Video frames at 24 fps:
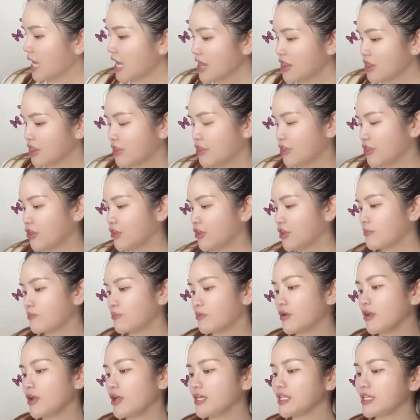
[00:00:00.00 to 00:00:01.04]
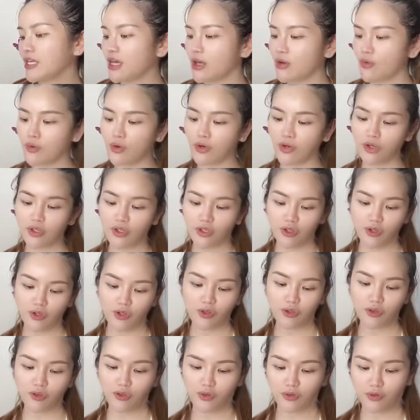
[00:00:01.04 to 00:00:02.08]
The third product I want to go
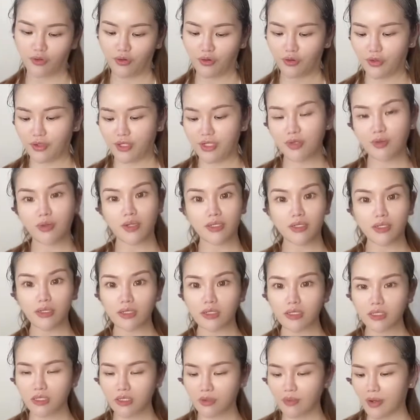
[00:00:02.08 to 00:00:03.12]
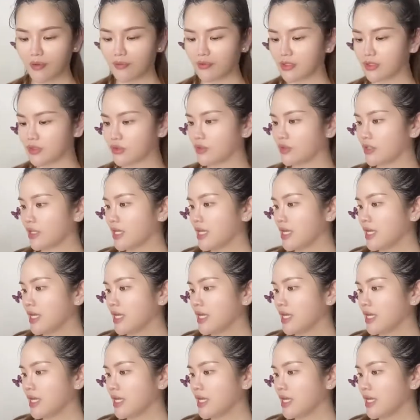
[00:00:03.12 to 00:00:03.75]
through, this is why I said this is apparently good,